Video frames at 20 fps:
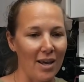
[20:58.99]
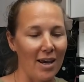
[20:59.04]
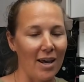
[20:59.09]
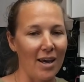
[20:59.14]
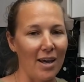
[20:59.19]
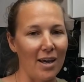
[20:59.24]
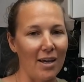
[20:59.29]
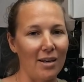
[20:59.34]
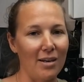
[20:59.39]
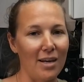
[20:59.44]

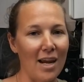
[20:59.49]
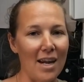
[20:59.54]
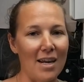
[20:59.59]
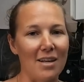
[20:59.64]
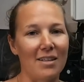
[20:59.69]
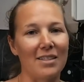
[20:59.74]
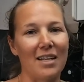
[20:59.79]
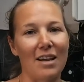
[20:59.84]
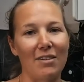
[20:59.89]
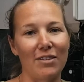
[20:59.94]
and yeah, you
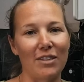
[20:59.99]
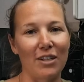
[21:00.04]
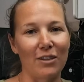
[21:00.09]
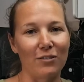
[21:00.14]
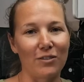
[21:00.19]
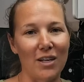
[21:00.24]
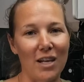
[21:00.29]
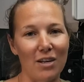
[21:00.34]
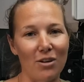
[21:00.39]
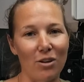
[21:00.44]
can save yourself
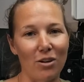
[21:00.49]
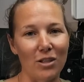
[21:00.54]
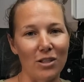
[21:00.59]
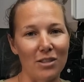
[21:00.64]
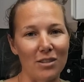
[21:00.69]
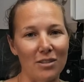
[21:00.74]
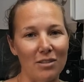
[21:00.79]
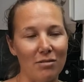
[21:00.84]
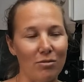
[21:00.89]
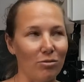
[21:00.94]
$10
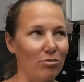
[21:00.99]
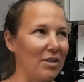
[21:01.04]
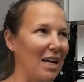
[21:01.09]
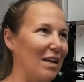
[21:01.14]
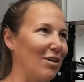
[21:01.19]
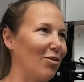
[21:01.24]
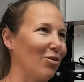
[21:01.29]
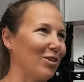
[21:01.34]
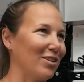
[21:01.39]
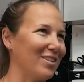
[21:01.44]
or
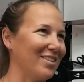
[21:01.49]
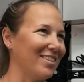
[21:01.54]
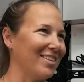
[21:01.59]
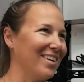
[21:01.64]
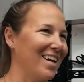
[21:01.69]
$10,